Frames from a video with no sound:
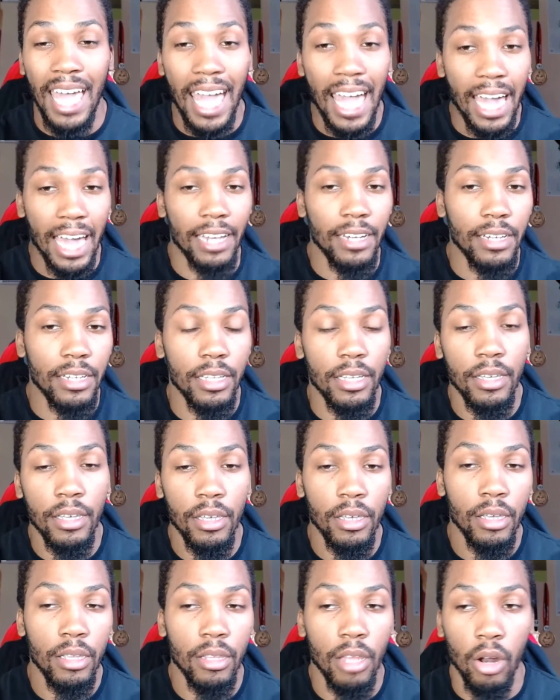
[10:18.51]
And
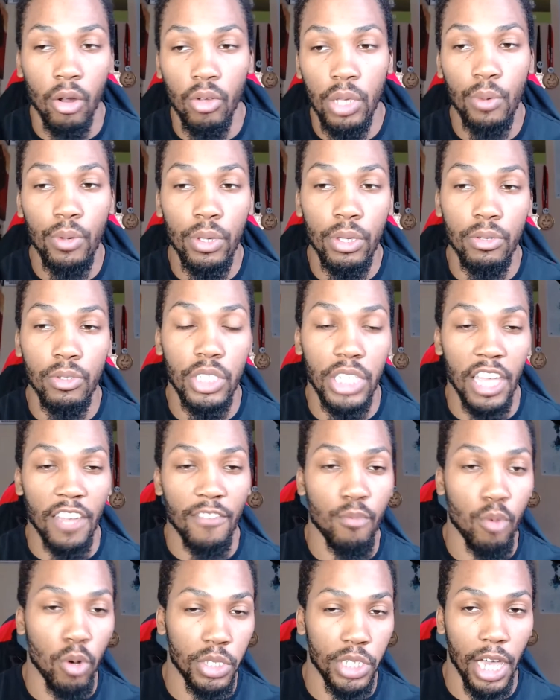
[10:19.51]
not only will you
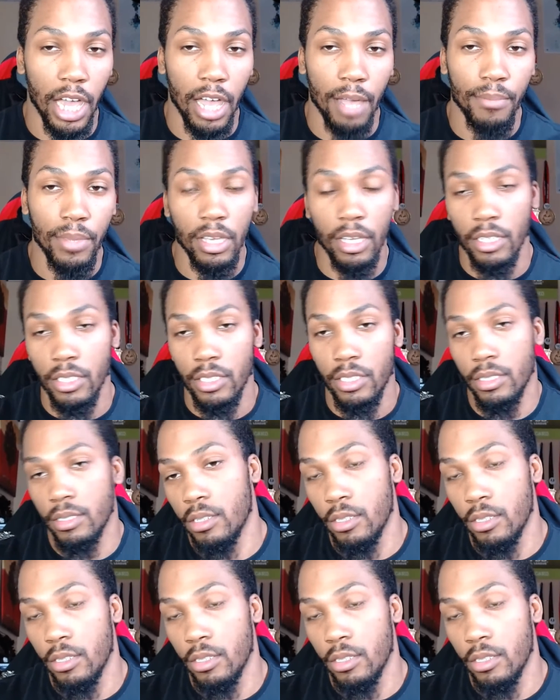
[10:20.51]
save more time because